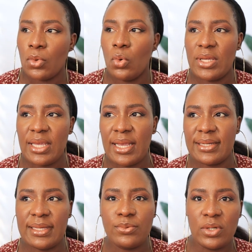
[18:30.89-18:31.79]
okay,
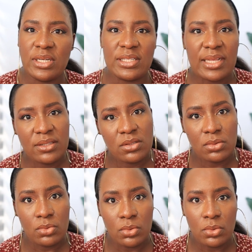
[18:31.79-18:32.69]
except when he
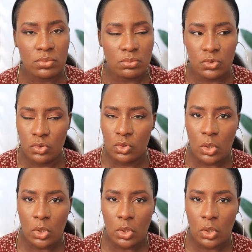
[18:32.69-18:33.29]
starts, you know,